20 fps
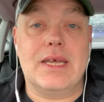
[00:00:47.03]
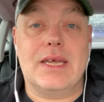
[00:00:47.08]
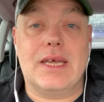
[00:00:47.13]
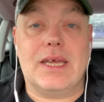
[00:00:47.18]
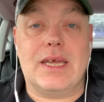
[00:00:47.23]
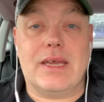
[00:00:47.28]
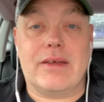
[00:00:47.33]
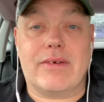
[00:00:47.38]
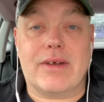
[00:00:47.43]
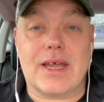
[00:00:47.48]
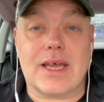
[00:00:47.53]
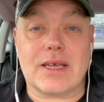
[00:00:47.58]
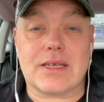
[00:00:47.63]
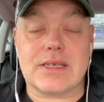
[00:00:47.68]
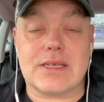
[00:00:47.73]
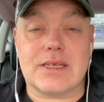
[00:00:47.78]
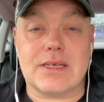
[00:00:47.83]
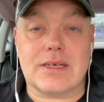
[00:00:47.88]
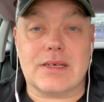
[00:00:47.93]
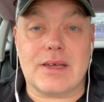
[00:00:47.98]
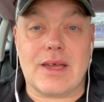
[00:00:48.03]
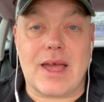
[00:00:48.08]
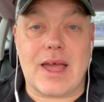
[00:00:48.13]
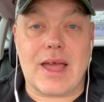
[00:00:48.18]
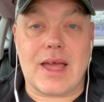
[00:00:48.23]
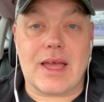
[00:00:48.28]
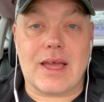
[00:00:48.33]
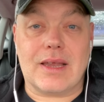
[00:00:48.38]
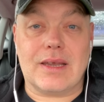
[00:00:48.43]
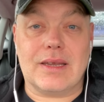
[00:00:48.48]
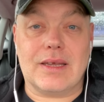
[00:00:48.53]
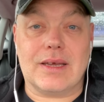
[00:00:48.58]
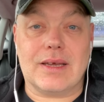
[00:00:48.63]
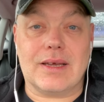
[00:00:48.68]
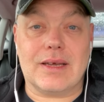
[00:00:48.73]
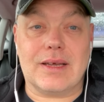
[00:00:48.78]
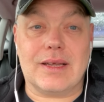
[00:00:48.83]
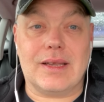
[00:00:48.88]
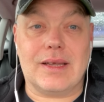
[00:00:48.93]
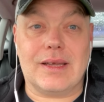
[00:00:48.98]
here in Exeter, and
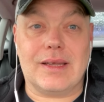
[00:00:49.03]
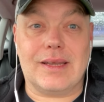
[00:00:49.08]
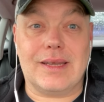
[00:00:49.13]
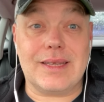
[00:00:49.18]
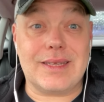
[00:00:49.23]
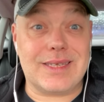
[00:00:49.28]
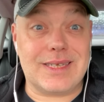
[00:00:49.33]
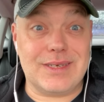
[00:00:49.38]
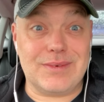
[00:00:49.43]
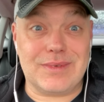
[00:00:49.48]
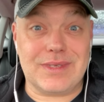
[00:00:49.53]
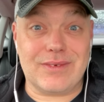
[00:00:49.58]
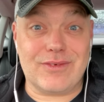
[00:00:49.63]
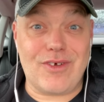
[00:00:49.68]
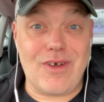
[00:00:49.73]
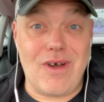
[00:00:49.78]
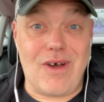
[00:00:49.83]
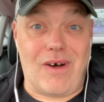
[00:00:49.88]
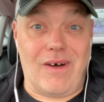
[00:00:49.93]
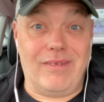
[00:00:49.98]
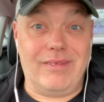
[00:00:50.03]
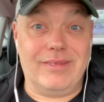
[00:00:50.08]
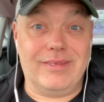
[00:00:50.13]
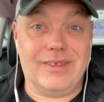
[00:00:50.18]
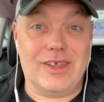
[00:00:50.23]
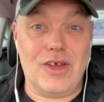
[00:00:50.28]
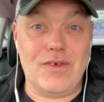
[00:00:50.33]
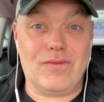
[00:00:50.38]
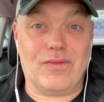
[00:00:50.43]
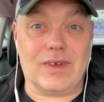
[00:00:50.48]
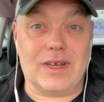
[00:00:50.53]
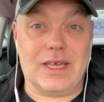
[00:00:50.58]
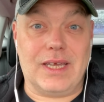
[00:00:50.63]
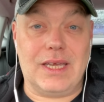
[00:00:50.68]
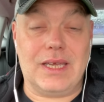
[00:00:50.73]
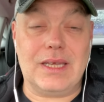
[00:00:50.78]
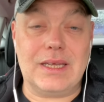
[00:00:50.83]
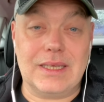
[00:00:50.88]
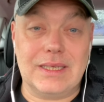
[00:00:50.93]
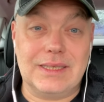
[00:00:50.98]
let's see what they've got.
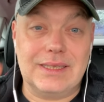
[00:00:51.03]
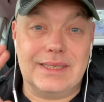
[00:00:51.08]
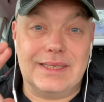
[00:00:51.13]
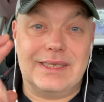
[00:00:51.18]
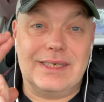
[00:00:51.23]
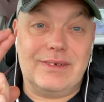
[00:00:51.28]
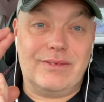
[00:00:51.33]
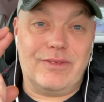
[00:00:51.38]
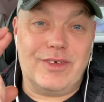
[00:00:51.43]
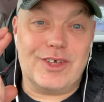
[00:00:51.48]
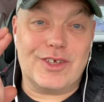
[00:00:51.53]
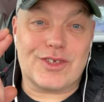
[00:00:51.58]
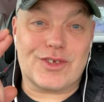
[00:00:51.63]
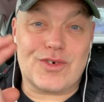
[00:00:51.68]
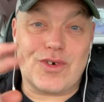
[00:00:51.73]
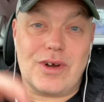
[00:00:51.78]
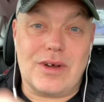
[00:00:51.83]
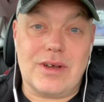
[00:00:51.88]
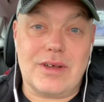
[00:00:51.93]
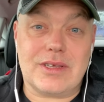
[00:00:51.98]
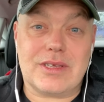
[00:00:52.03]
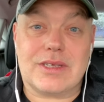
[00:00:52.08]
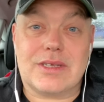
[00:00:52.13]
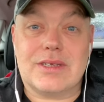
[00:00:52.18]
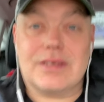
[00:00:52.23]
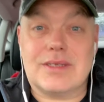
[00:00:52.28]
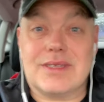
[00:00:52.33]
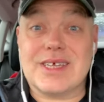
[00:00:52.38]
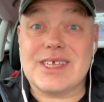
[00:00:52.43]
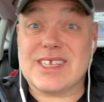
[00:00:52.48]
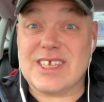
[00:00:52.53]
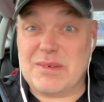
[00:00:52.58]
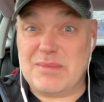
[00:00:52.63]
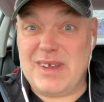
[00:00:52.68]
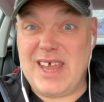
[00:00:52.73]
Hopefully, fingers crossed, there's some